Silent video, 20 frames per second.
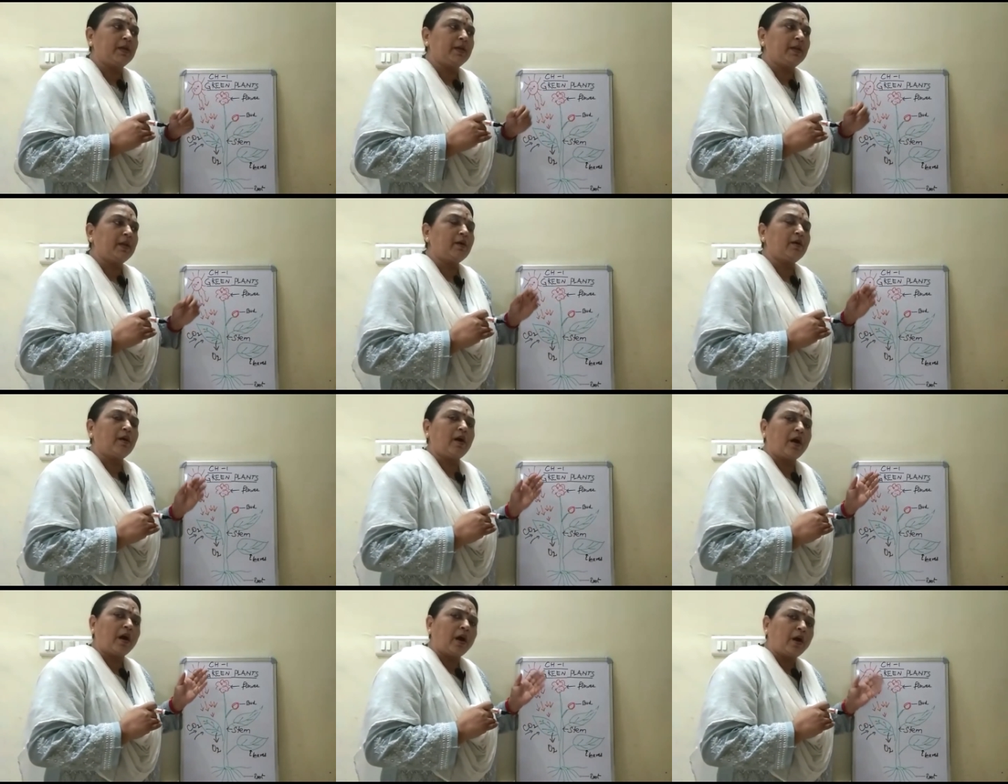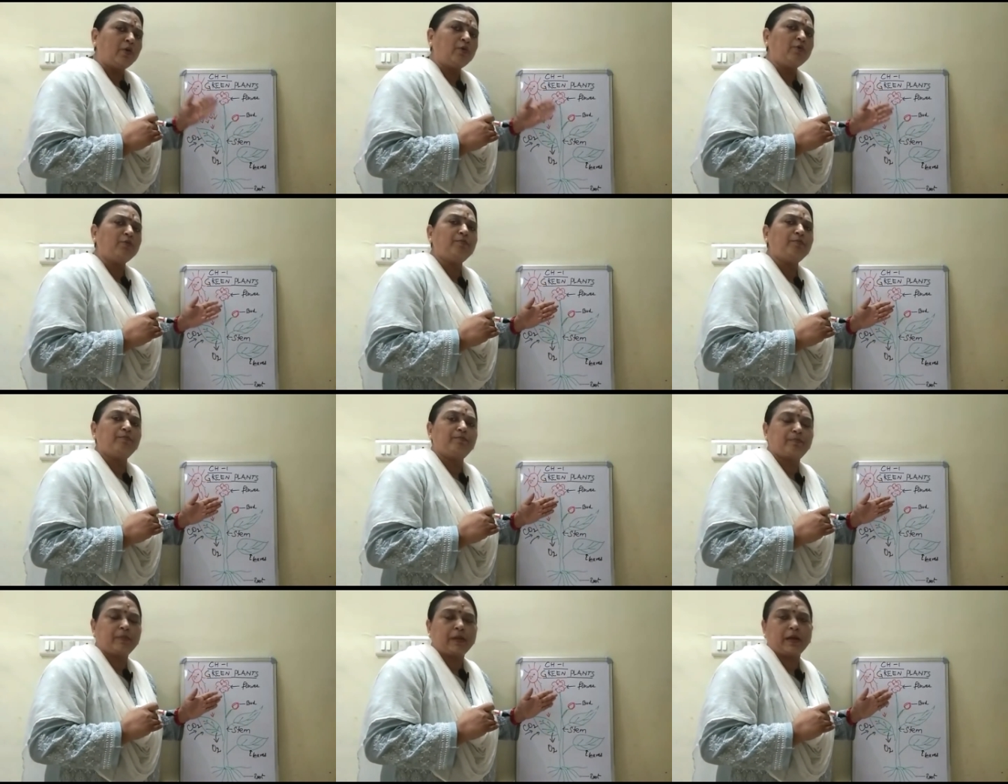Now how
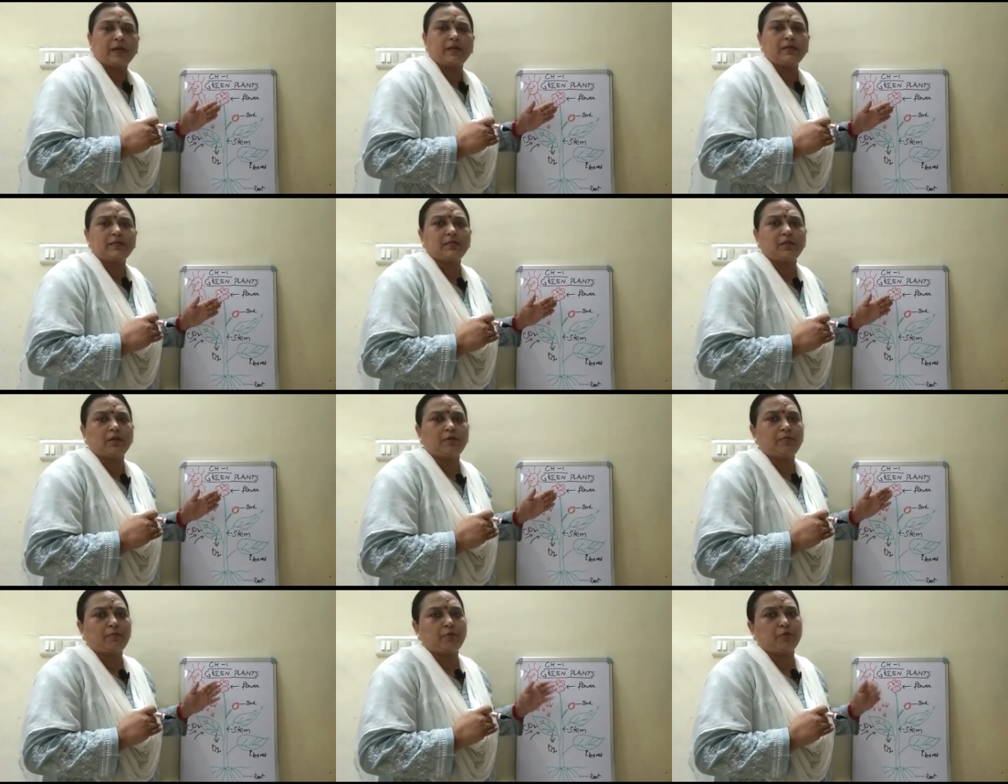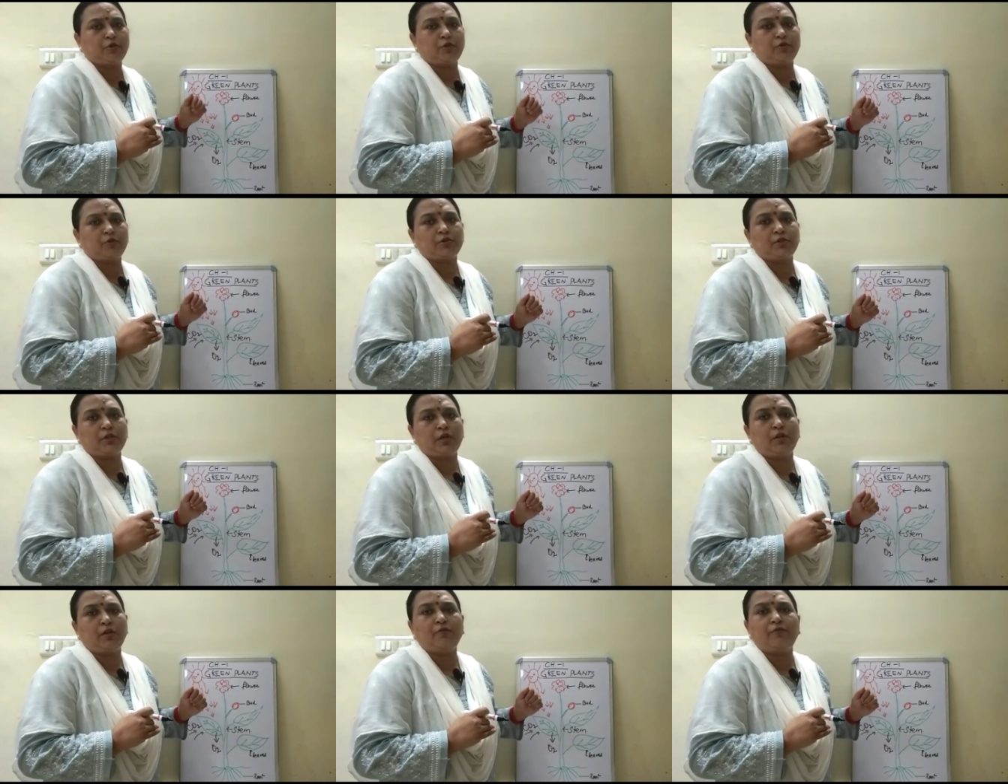plants are
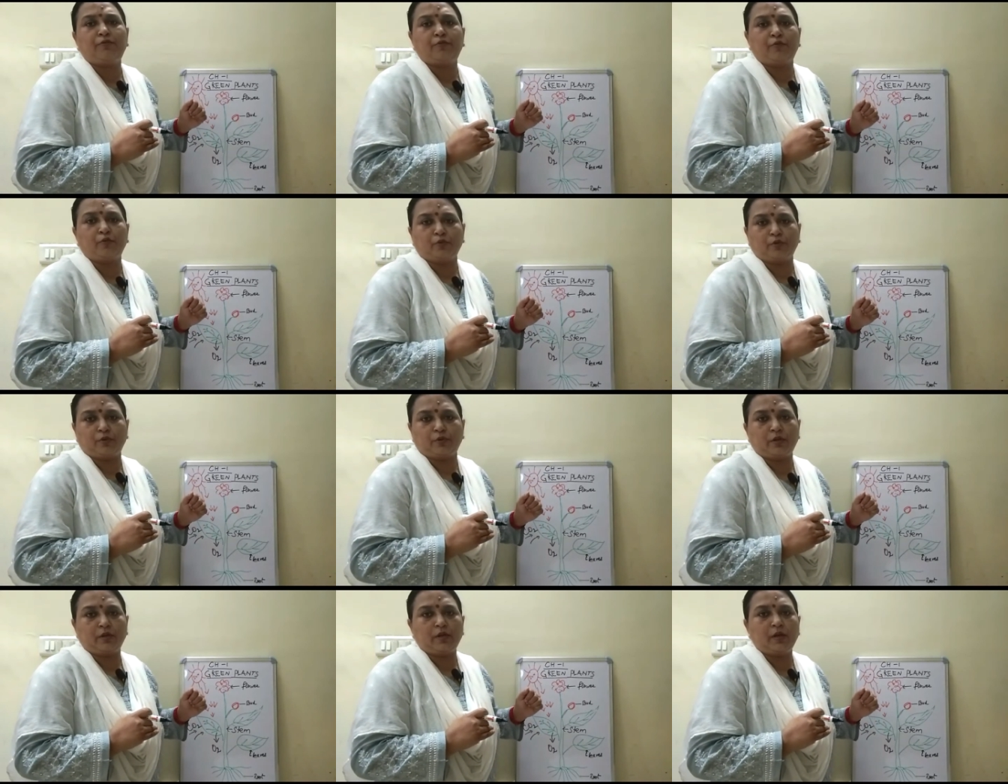producing food?